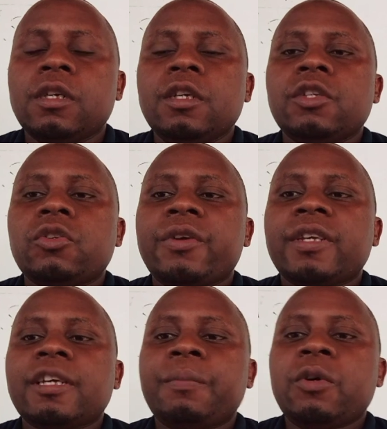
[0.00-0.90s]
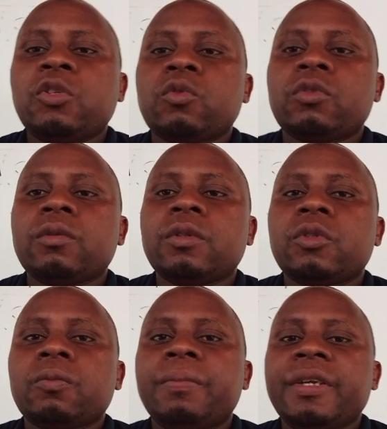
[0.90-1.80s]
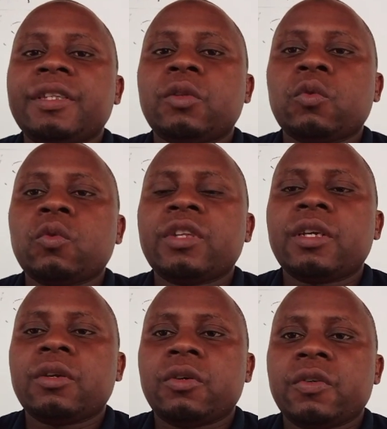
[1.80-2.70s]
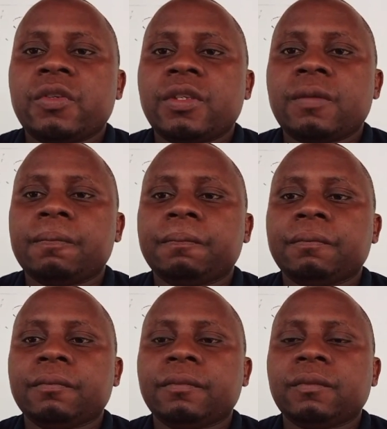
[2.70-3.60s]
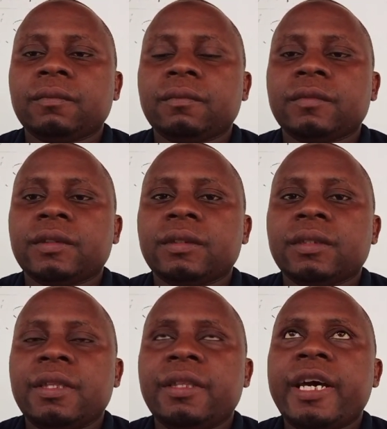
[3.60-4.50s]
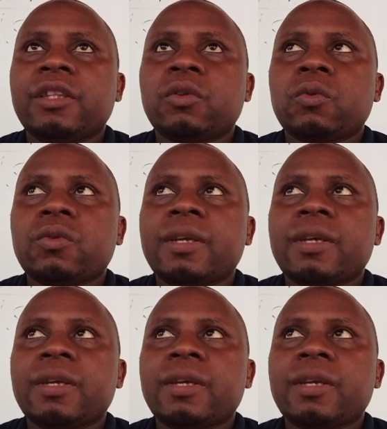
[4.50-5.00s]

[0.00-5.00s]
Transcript: So you are supposed to breathe through the nose than through the